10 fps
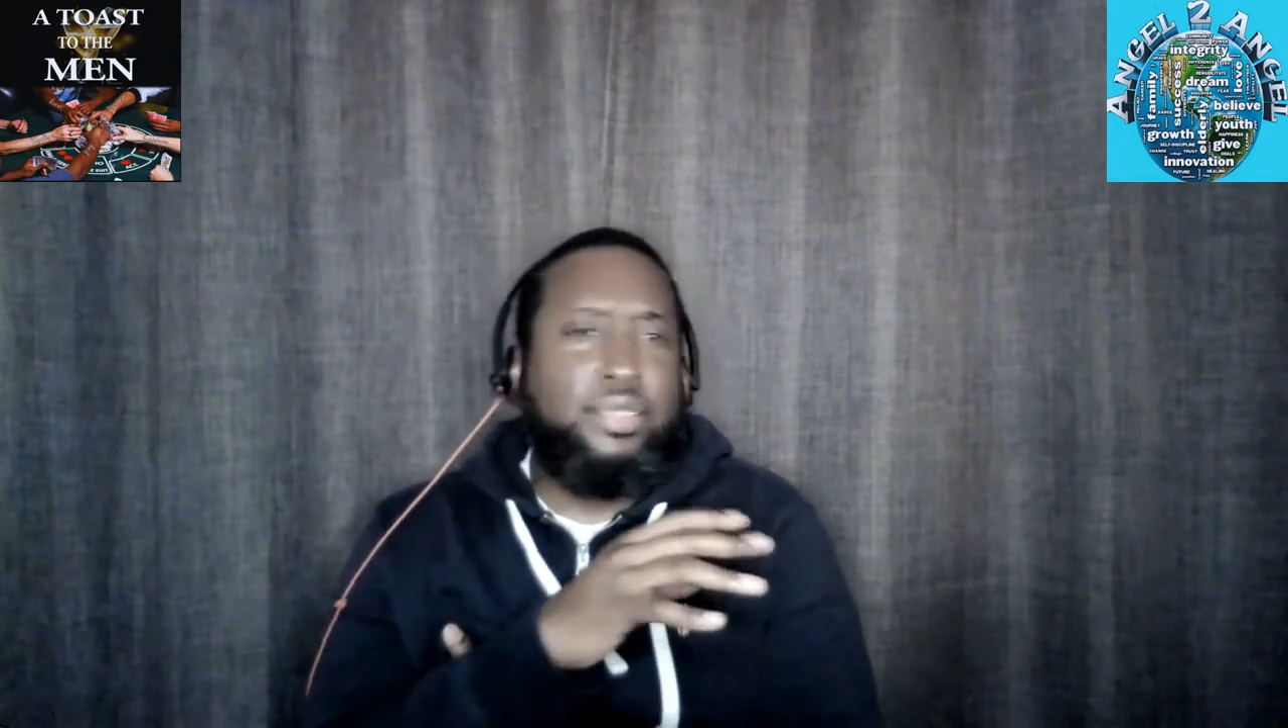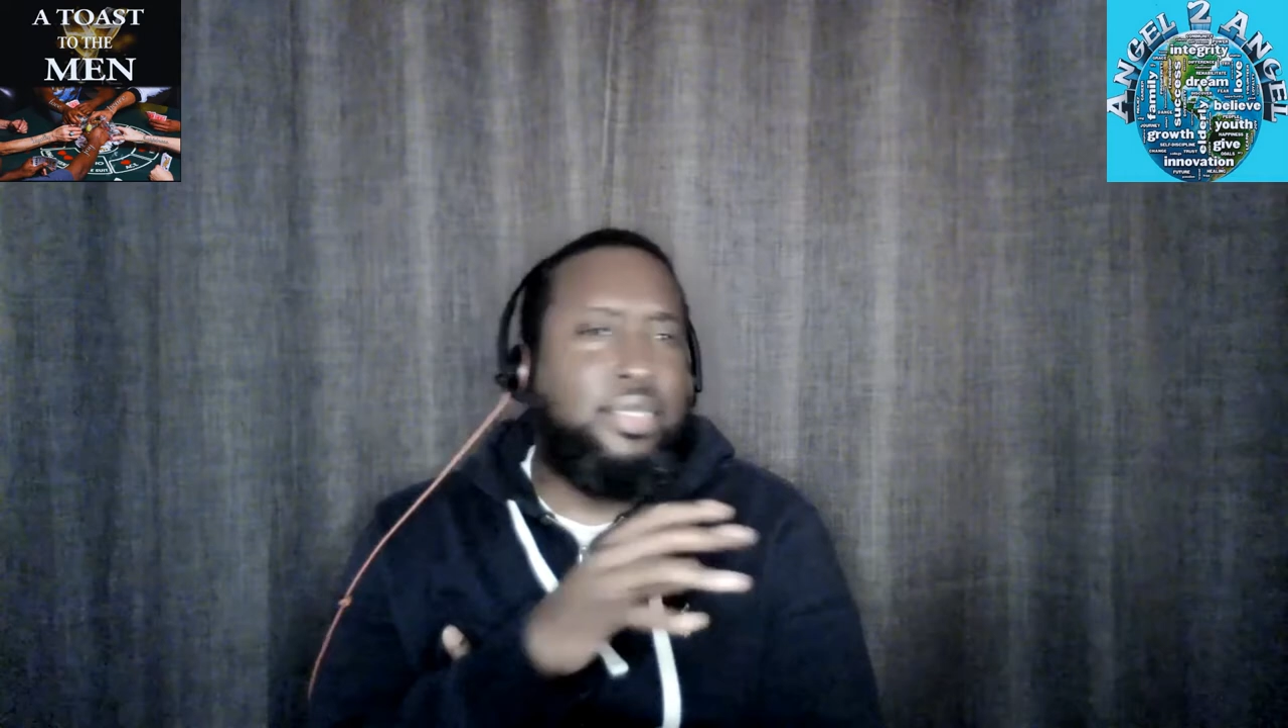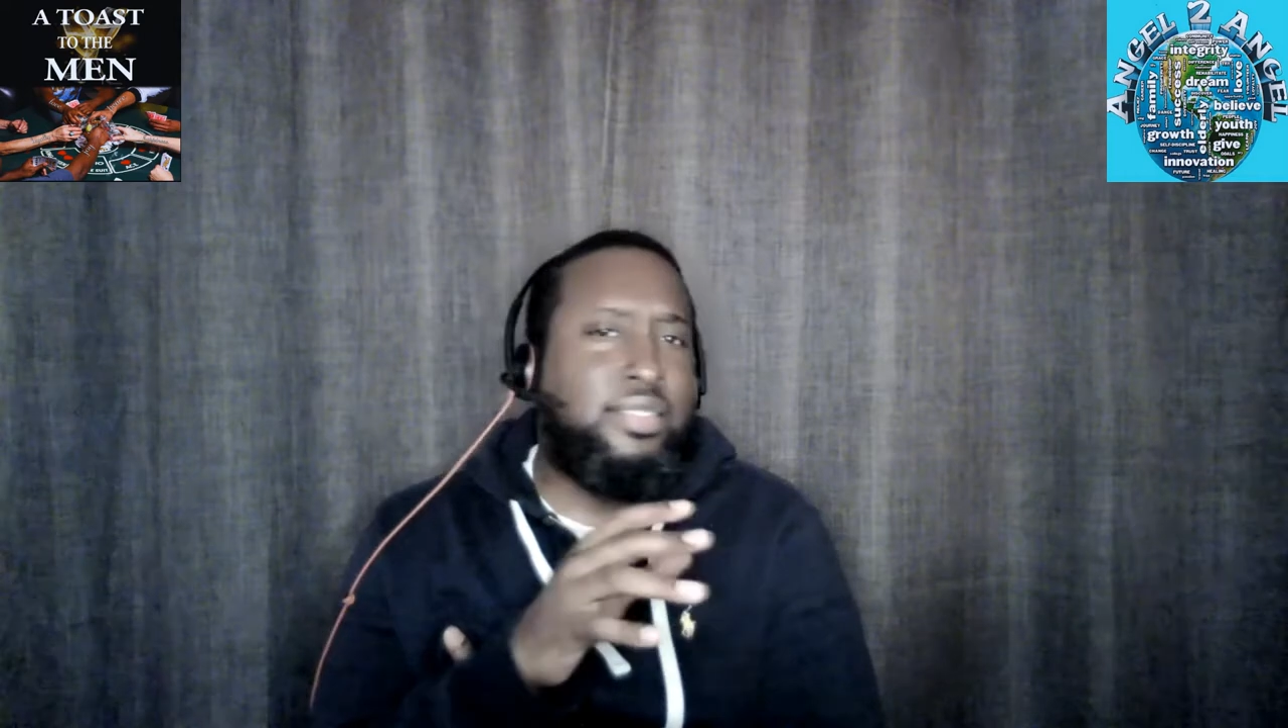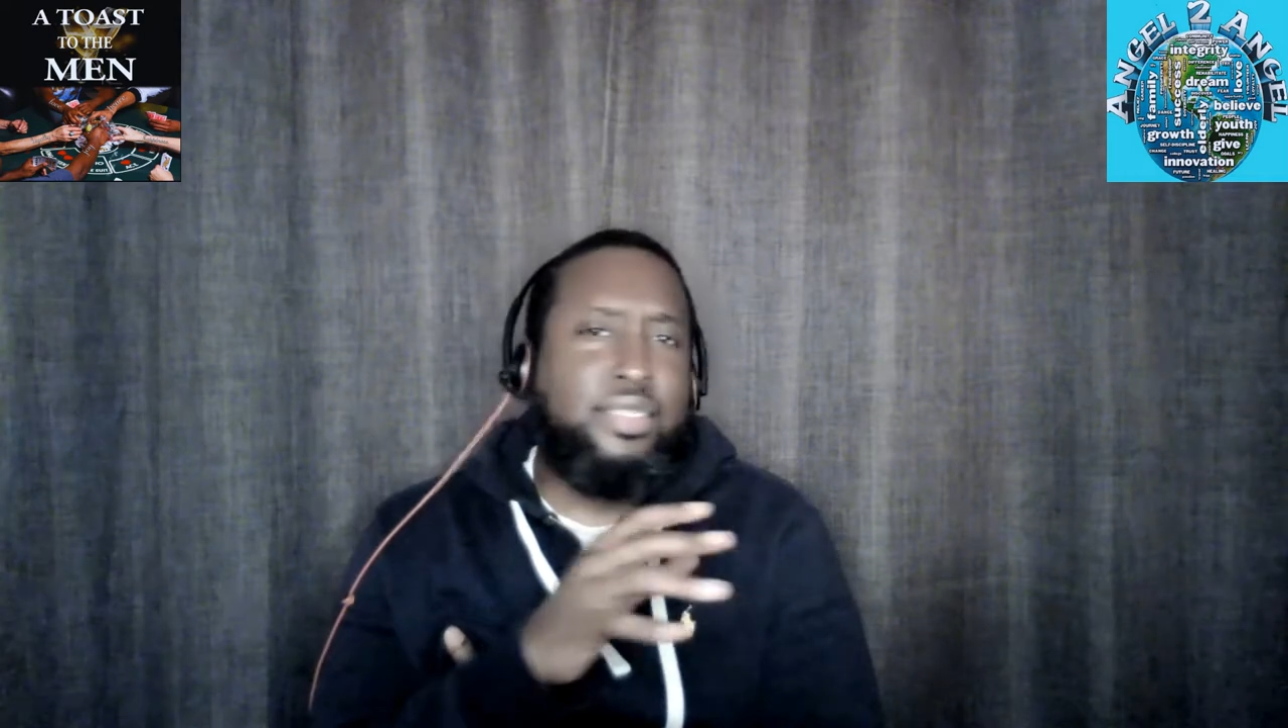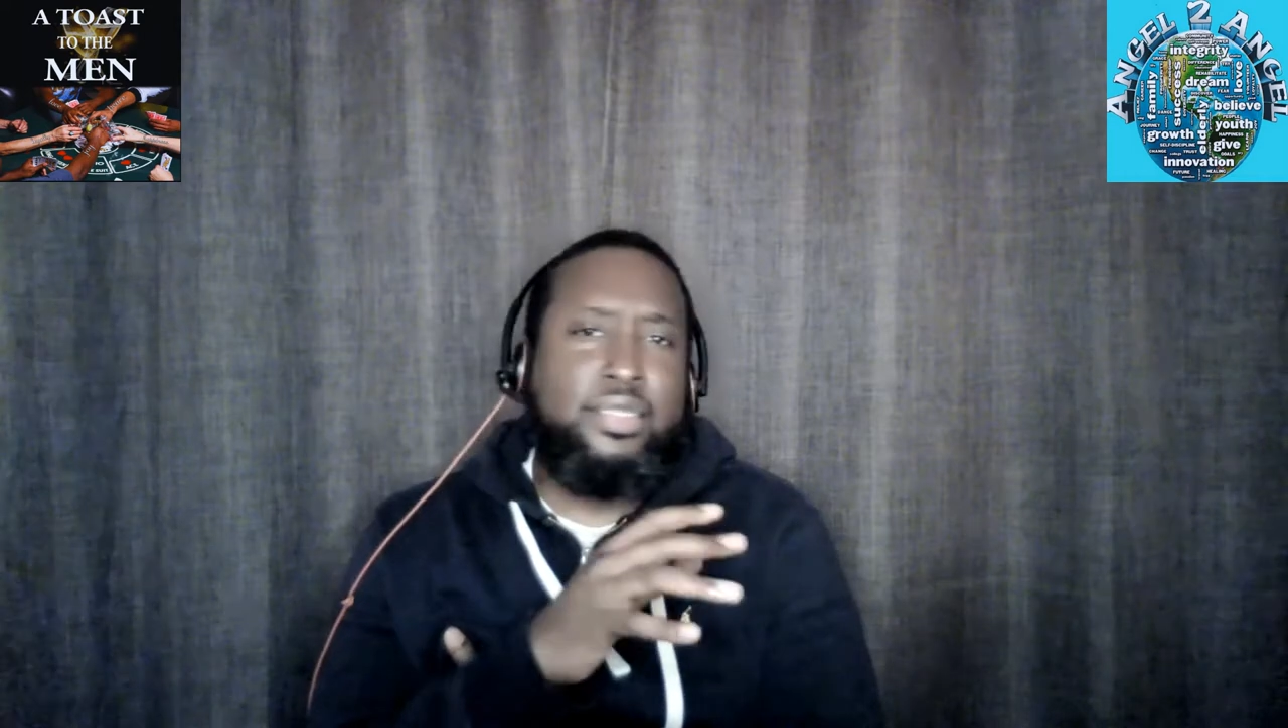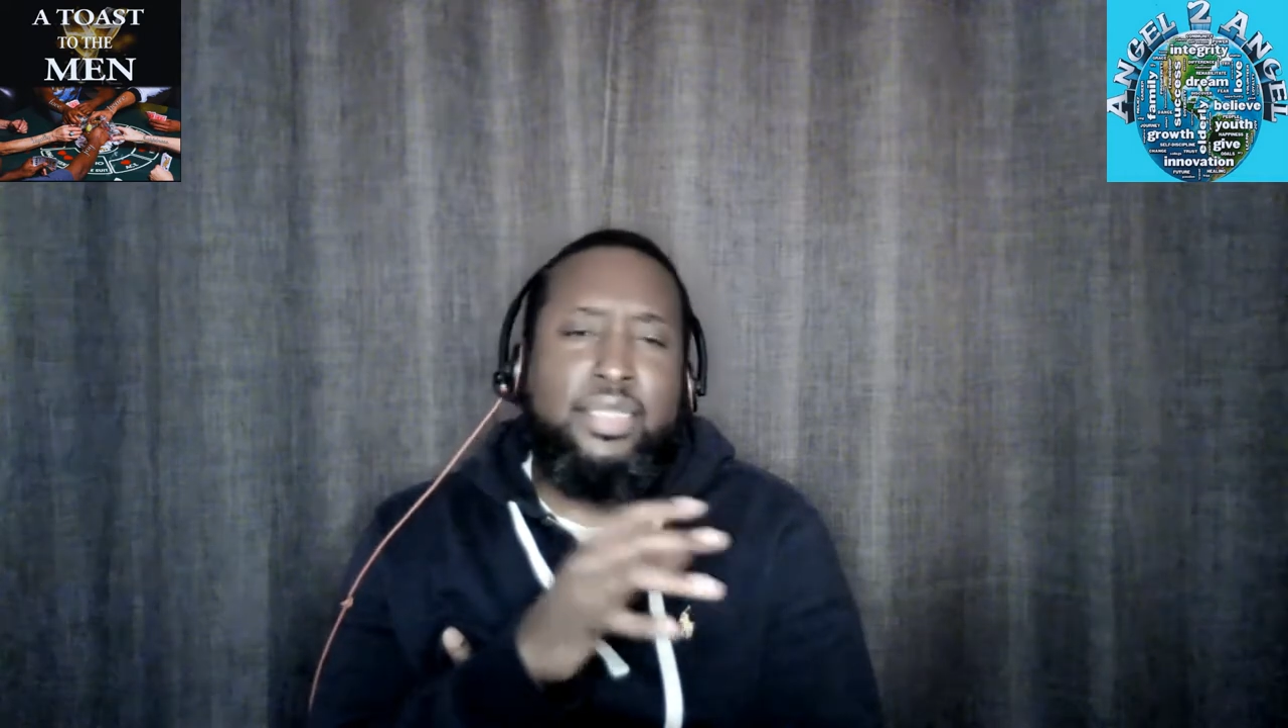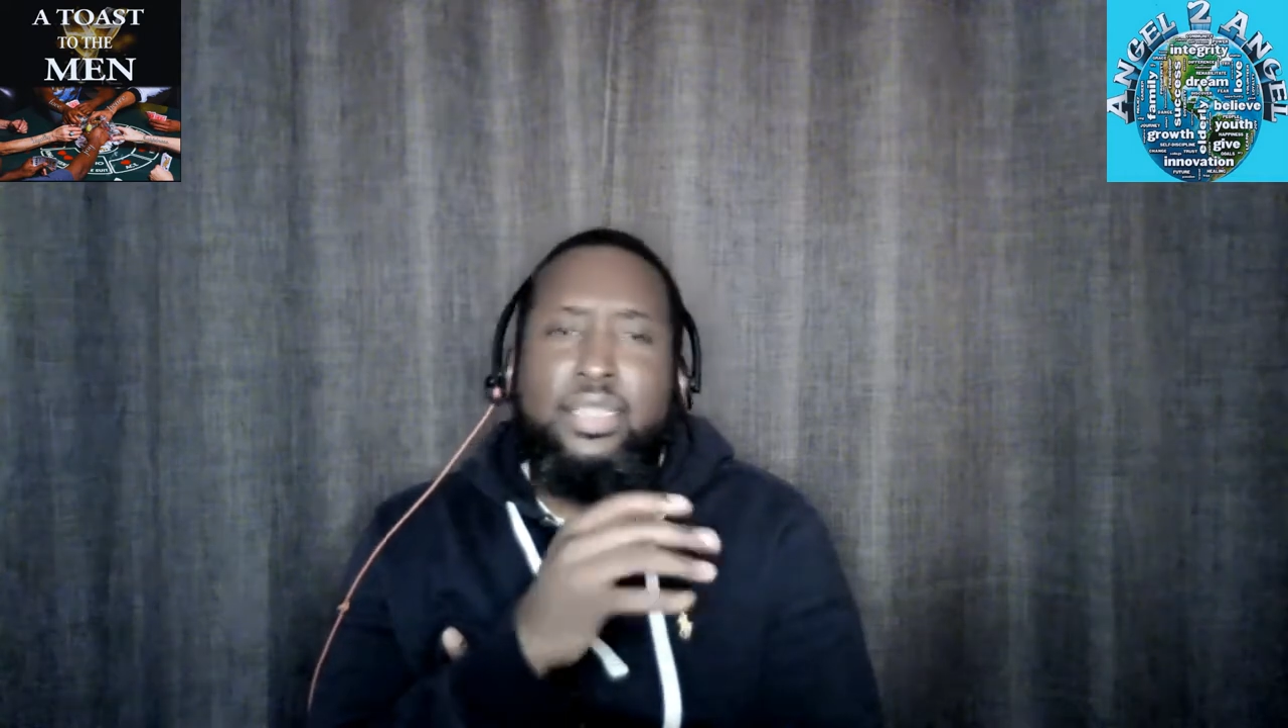Nothing,